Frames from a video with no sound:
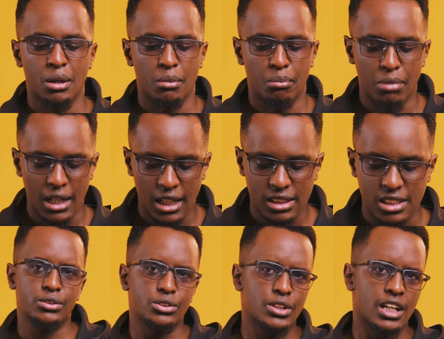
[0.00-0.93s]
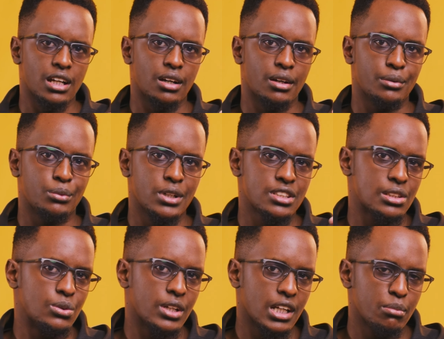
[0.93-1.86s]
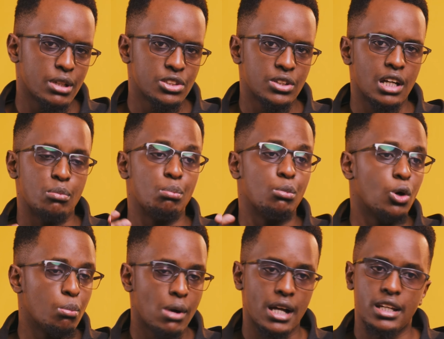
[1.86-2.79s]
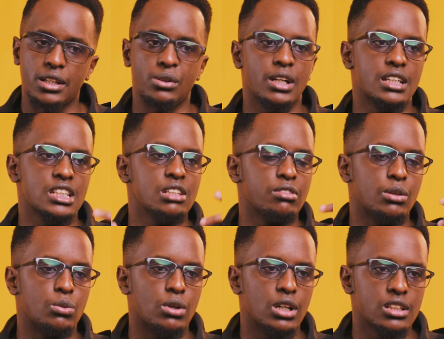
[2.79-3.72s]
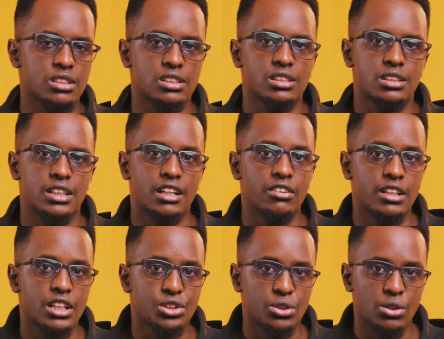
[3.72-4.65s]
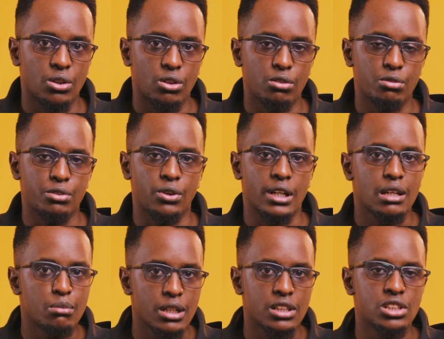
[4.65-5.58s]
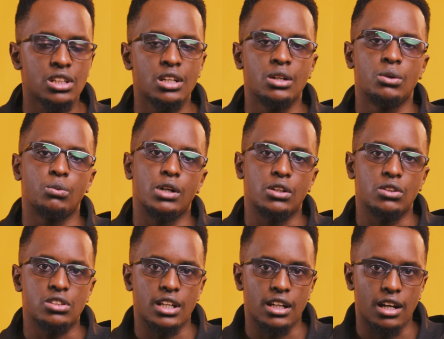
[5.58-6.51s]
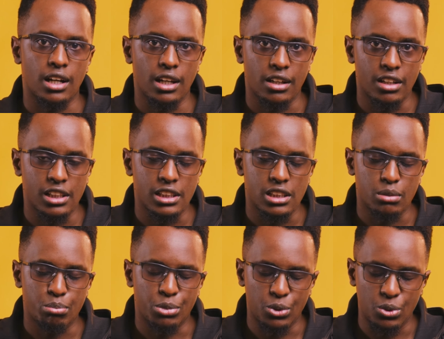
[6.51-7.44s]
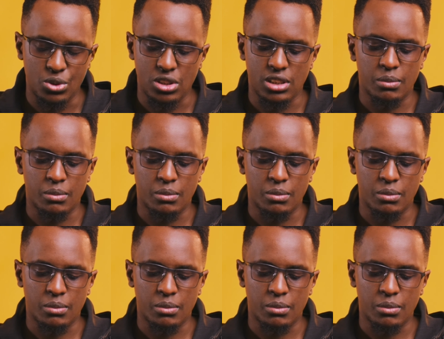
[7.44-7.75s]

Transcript: but you get a worse looking image, you get more banding, you get even worse degradation of your image when you try and color grade it in post.